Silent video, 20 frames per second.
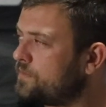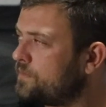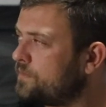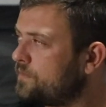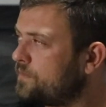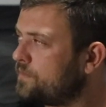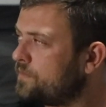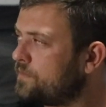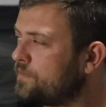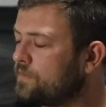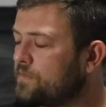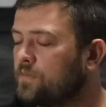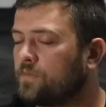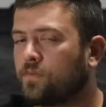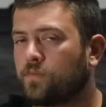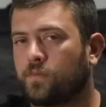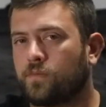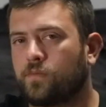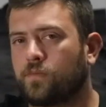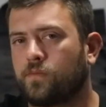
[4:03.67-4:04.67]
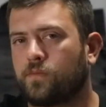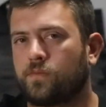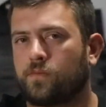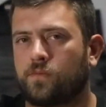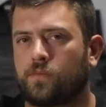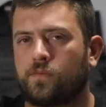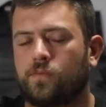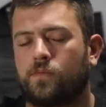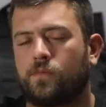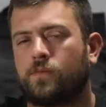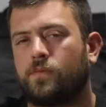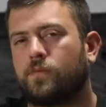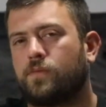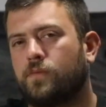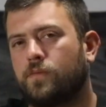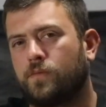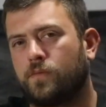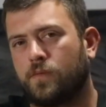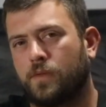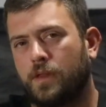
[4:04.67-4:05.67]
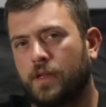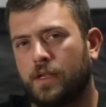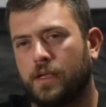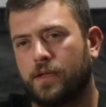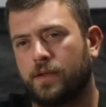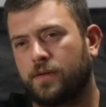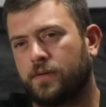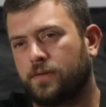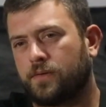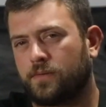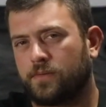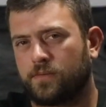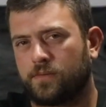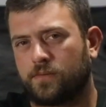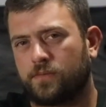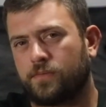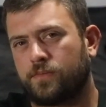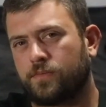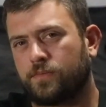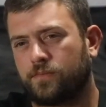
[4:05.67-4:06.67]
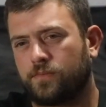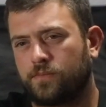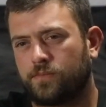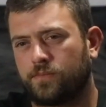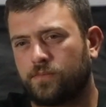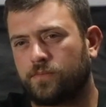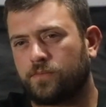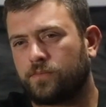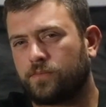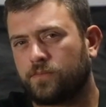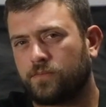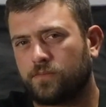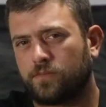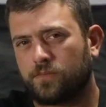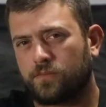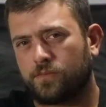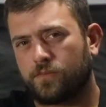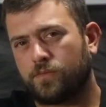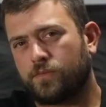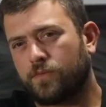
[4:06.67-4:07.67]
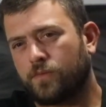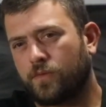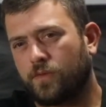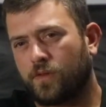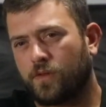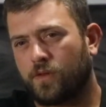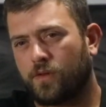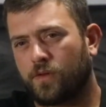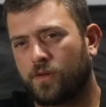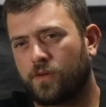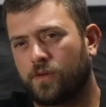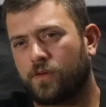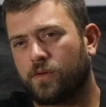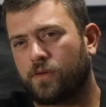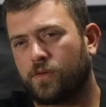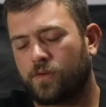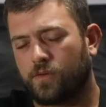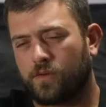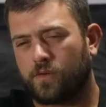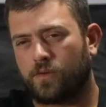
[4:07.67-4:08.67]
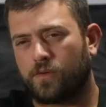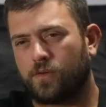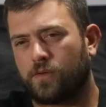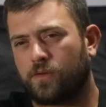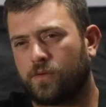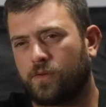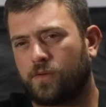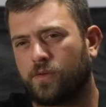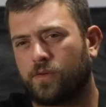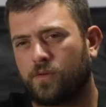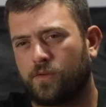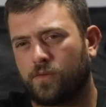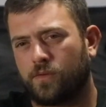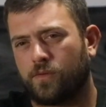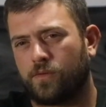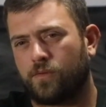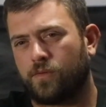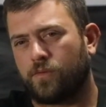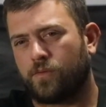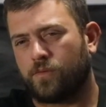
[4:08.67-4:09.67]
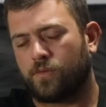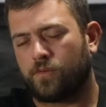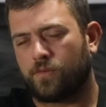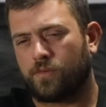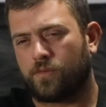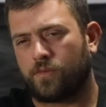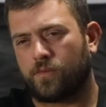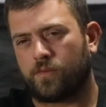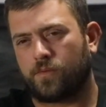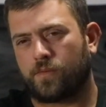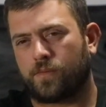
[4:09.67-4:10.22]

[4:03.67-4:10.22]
(silent)